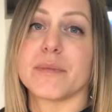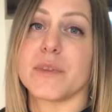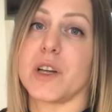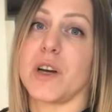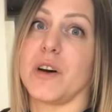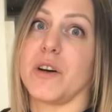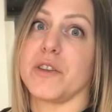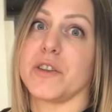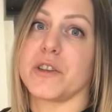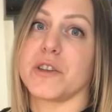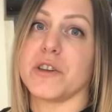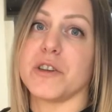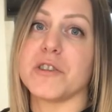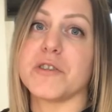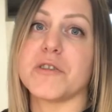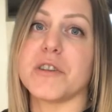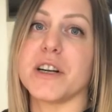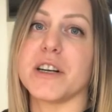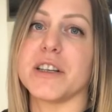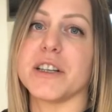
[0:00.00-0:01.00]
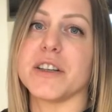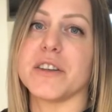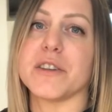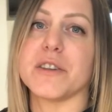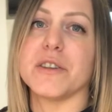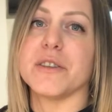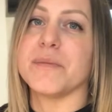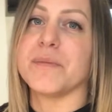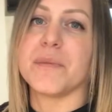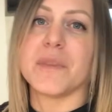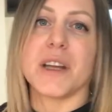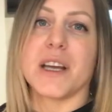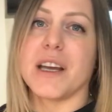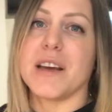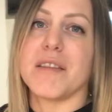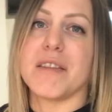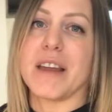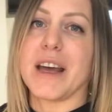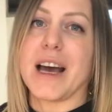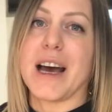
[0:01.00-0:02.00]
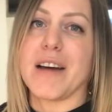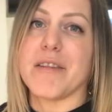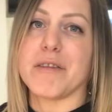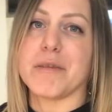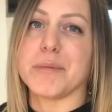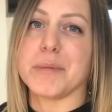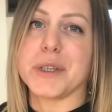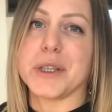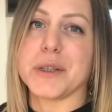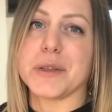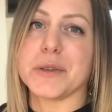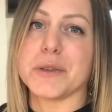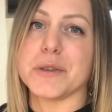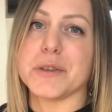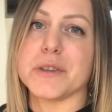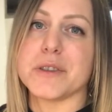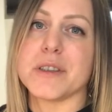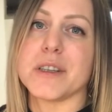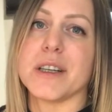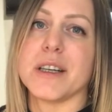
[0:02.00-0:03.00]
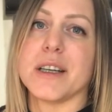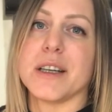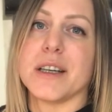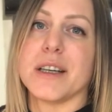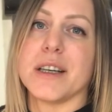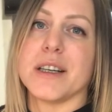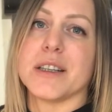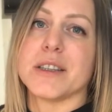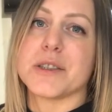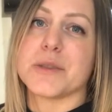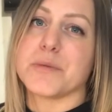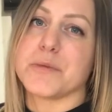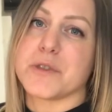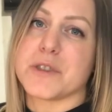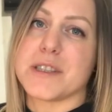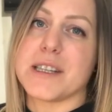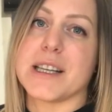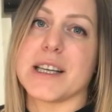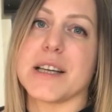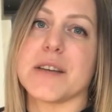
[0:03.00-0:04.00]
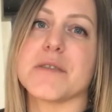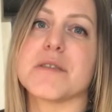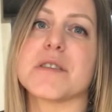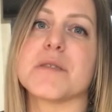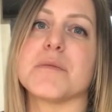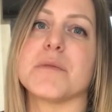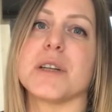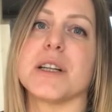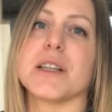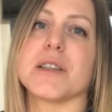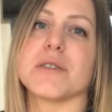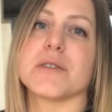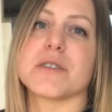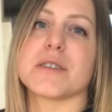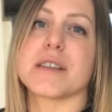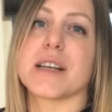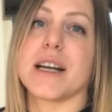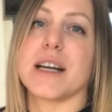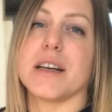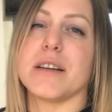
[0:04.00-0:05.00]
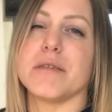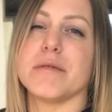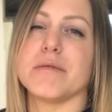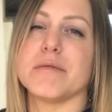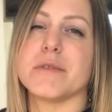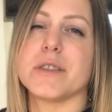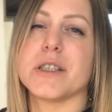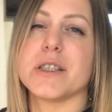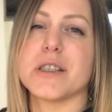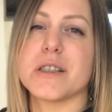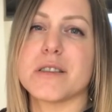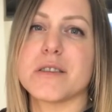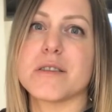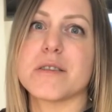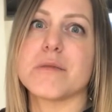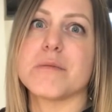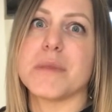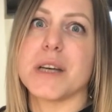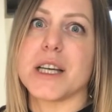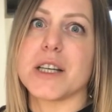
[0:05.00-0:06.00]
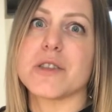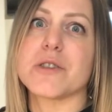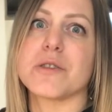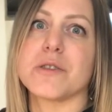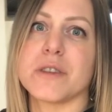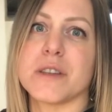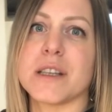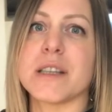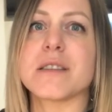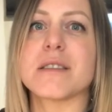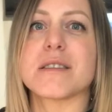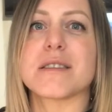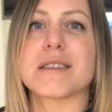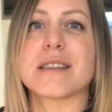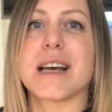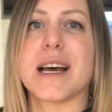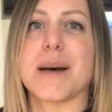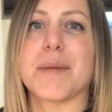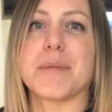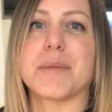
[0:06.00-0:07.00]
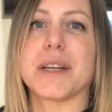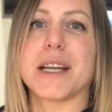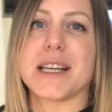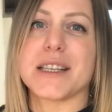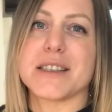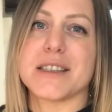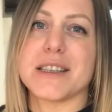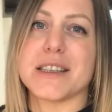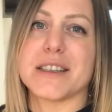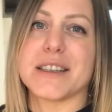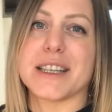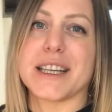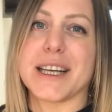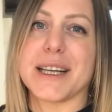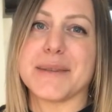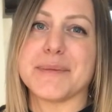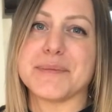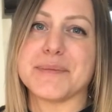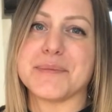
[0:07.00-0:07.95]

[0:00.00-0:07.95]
On the contrary though, if they haven't been good, Schmutzli gives them a little scare, just to make sure that doesn't happen next year again.